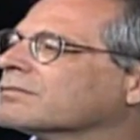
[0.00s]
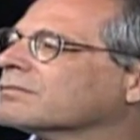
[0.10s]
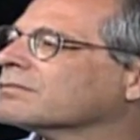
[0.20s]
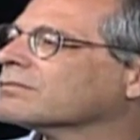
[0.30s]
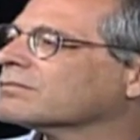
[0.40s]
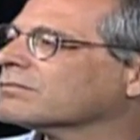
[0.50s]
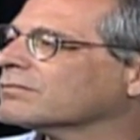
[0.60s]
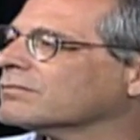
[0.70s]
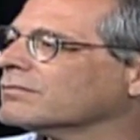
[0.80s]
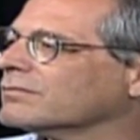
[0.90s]

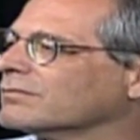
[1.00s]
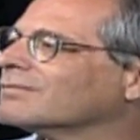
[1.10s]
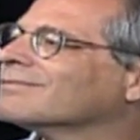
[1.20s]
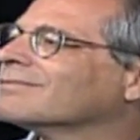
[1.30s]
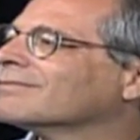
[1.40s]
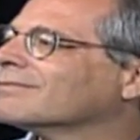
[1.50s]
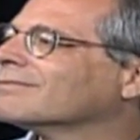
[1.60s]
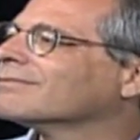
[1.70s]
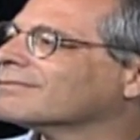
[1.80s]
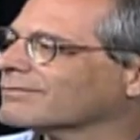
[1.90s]
grill, the
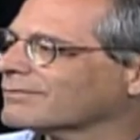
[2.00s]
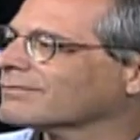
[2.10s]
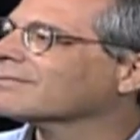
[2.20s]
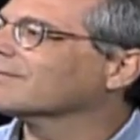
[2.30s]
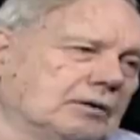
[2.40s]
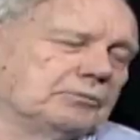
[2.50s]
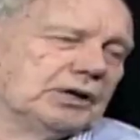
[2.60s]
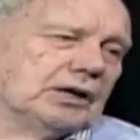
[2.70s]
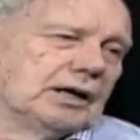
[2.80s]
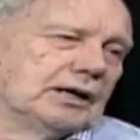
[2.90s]
bar
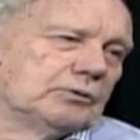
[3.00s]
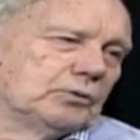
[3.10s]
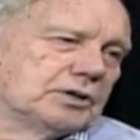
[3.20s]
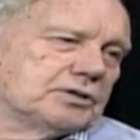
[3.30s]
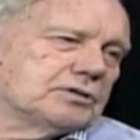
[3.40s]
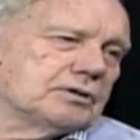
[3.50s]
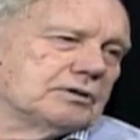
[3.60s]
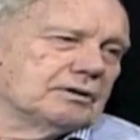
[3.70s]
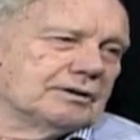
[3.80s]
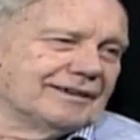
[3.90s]
behind which,
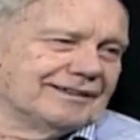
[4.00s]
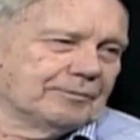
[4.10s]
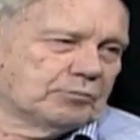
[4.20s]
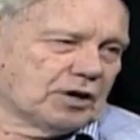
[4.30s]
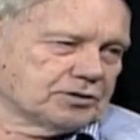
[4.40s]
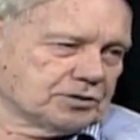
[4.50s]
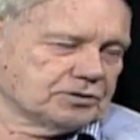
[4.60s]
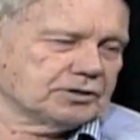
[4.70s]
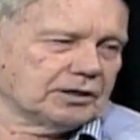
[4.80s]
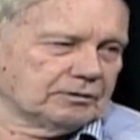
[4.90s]
in the
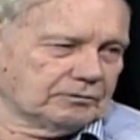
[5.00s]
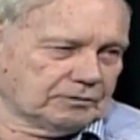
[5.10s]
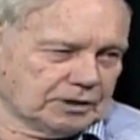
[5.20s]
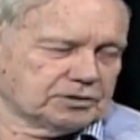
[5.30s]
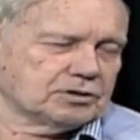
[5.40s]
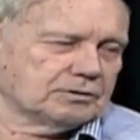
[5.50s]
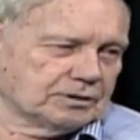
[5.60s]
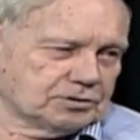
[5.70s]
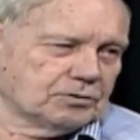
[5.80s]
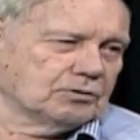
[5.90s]
brushes, the, sh
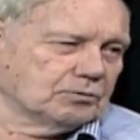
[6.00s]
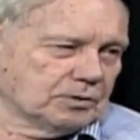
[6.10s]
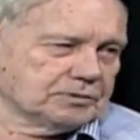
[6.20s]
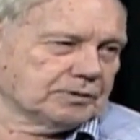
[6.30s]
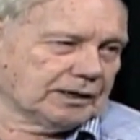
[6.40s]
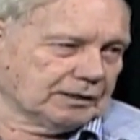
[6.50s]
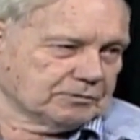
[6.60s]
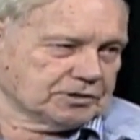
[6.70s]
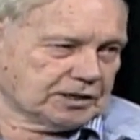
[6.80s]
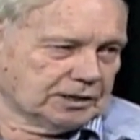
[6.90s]
the shooter was, the King
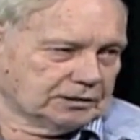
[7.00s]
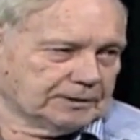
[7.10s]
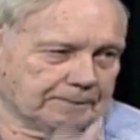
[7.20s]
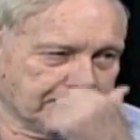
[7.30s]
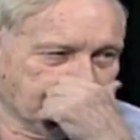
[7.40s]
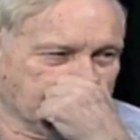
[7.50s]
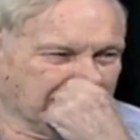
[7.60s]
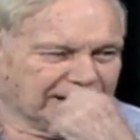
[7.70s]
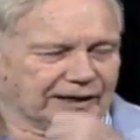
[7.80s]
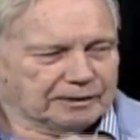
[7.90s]
was killed.
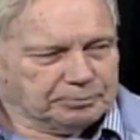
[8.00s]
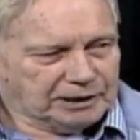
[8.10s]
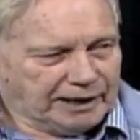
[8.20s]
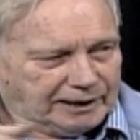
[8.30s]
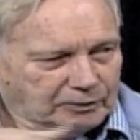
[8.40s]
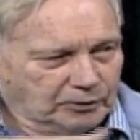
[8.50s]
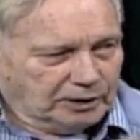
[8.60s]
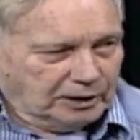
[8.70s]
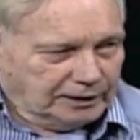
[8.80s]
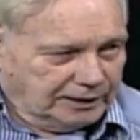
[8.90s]
A lot of mm. planning went
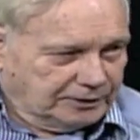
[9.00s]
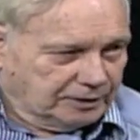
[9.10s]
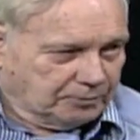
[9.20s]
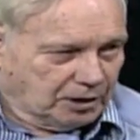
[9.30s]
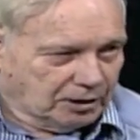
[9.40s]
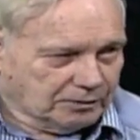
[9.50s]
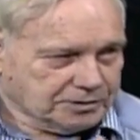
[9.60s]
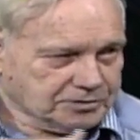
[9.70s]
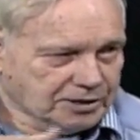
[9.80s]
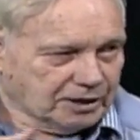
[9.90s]
on in the bar
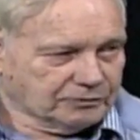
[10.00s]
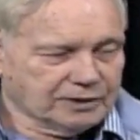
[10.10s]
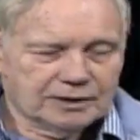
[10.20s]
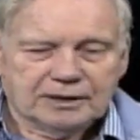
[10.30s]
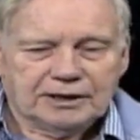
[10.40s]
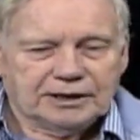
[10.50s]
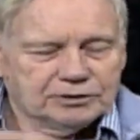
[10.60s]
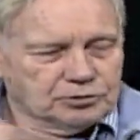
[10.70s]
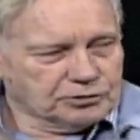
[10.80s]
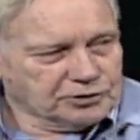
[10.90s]
itself he
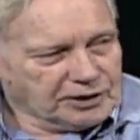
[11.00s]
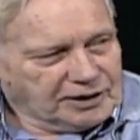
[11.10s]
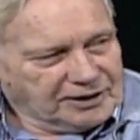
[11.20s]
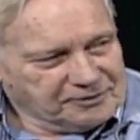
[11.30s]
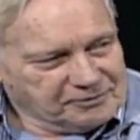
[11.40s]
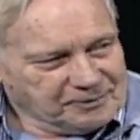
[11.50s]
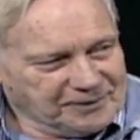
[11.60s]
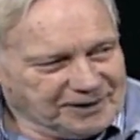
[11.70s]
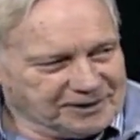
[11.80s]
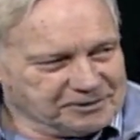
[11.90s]
took the gun from
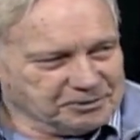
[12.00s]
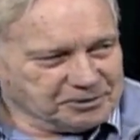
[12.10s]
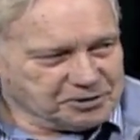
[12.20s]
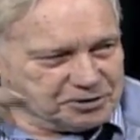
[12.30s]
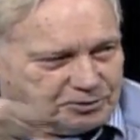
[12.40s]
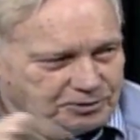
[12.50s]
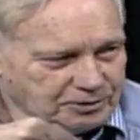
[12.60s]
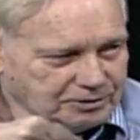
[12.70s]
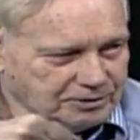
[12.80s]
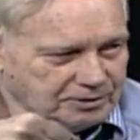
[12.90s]
the actual
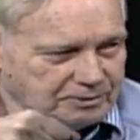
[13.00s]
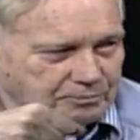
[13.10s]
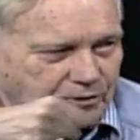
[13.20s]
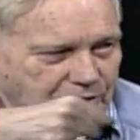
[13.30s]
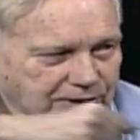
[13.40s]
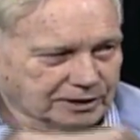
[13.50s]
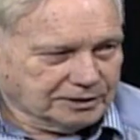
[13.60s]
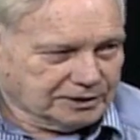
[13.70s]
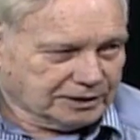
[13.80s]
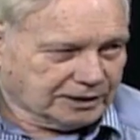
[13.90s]
shooter, brought it
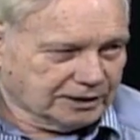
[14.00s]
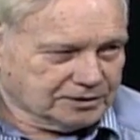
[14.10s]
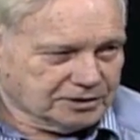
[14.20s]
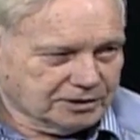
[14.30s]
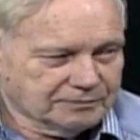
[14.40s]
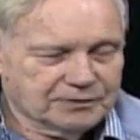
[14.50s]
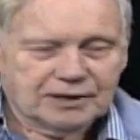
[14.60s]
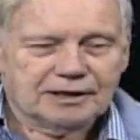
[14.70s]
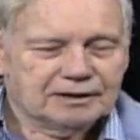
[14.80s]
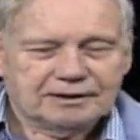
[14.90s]
into the kitchen,
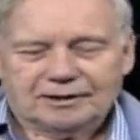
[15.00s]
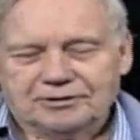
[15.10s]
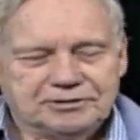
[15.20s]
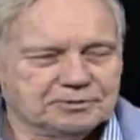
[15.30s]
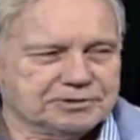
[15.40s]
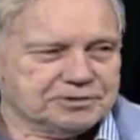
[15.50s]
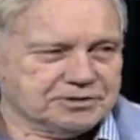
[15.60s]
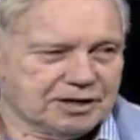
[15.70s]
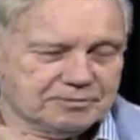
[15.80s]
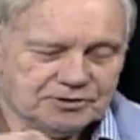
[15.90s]
and of course it wasn't
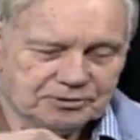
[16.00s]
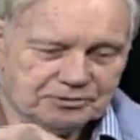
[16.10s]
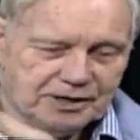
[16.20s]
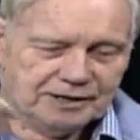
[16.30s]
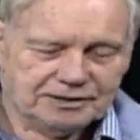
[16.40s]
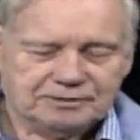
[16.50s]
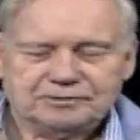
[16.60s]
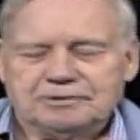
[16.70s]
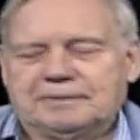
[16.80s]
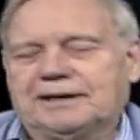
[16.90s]
James Earl Ray.
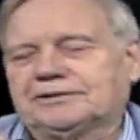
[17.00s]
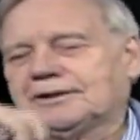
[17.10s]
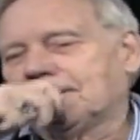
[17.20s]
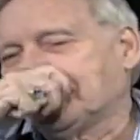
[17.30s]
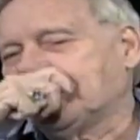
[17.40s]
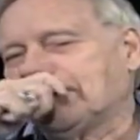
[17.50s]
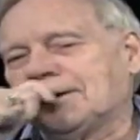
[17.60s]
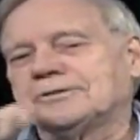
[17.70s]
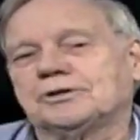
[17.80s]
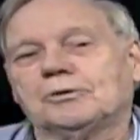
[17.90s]
James was a patsy.
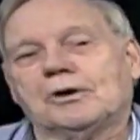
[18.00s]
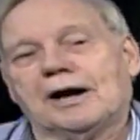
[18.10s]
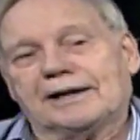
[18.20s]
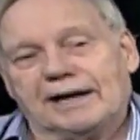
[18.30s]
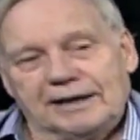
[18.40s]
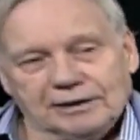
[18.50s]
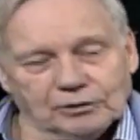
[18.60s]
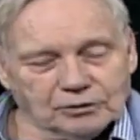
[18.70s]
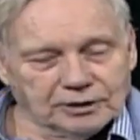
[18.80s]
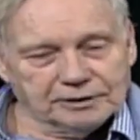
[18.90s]
So I got
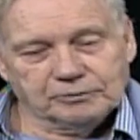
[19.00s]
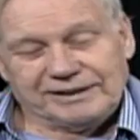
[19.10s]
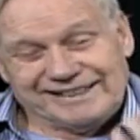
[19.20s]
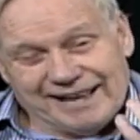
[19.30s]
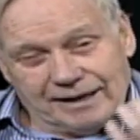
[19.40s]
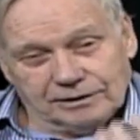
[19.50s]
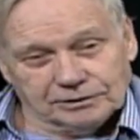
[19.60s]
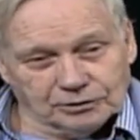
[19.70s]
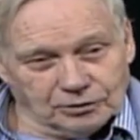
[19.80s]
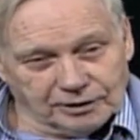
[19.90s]
Lloyd. We
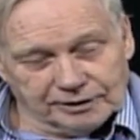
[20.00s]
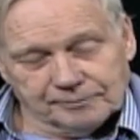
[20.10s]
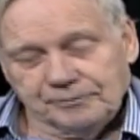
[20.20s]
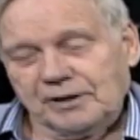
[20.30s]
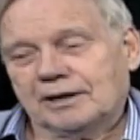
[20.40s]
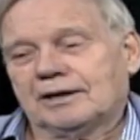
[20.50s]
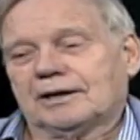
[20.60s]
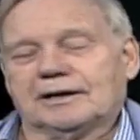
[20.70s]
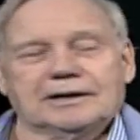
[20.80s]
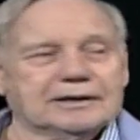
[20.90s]
nailed Lloyd. He was a
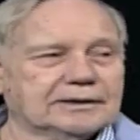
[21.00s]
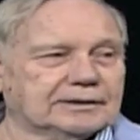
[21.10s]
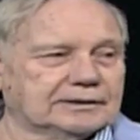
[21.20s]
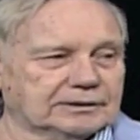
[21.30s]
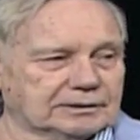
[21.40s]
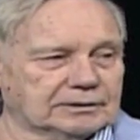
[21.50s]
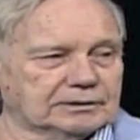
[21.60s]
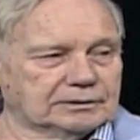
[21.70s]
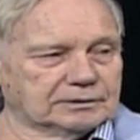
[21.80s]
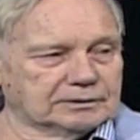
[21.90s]
patsy. You used the word
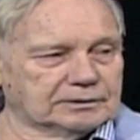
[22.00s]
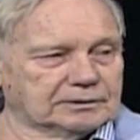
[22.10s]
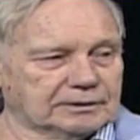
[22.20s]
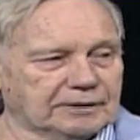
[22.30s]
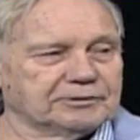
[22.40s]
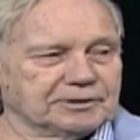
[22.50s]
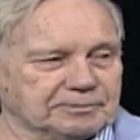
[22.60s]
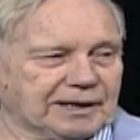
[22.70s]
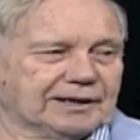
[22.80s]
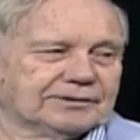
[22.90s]
patsy. He was a
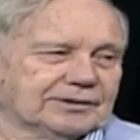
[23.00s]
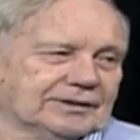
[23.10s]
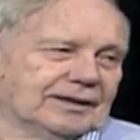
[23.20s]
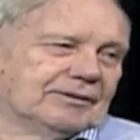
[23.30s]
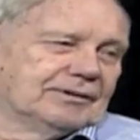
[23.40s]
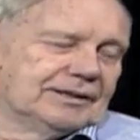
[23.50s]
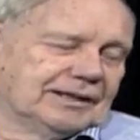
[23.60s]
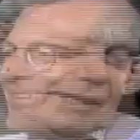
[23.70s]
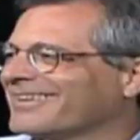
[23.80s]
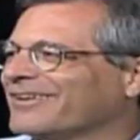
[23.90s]
patsy. Yeah, okay. we
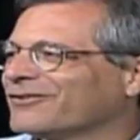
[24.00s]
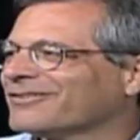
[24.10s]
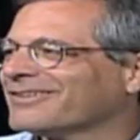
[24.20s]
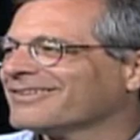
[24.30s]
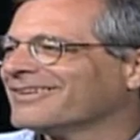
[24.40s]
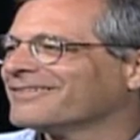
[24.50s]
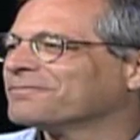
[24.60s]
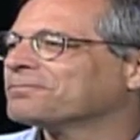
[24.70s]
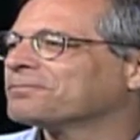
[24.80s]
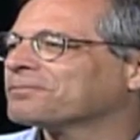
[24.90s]
nailed Interesting, him. Interesting.
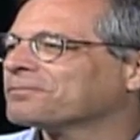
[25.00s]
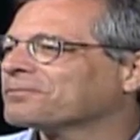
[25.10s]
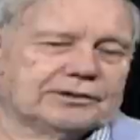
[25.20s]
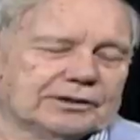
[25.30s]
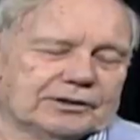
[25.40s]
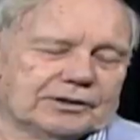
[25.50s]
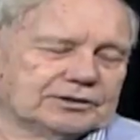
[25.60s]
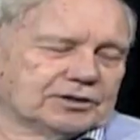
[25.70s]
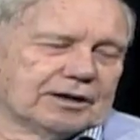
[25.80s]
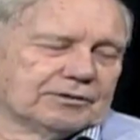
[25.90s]
Yeah. And Lloyd Lloyd
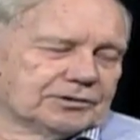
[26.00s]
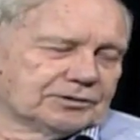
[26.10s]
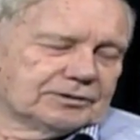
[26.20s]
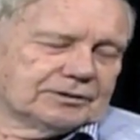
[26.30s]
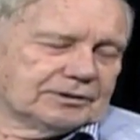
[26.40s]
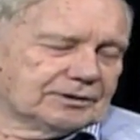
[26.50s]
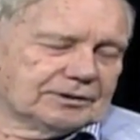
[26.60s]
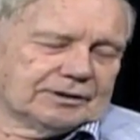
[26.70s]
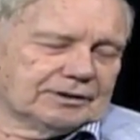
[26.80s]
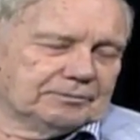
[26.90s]
Jowers
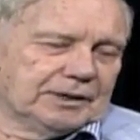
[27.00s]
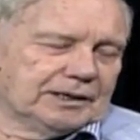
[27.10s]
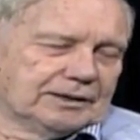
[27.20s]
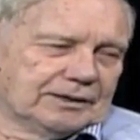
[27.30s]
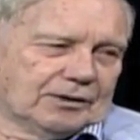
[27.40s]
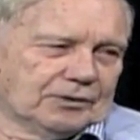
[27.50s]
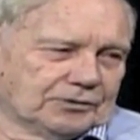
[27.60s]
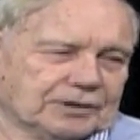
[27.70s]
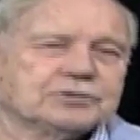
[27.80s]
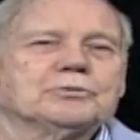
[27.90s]
admitted the whole
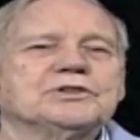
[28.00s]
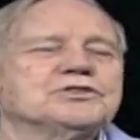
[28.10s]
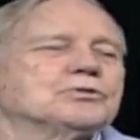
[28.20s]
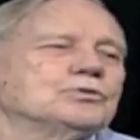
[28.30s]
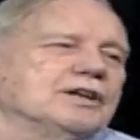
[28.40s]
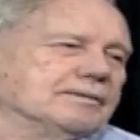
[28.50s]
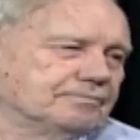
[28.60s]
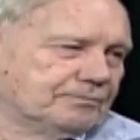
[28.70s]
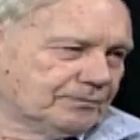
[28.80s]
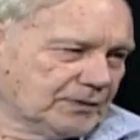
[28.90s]
thing. So we sued
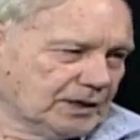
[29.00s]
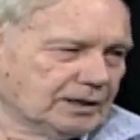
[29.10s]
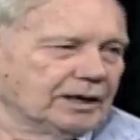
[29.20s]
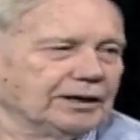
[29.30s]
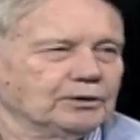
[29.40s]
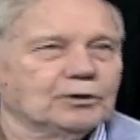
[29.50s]
him in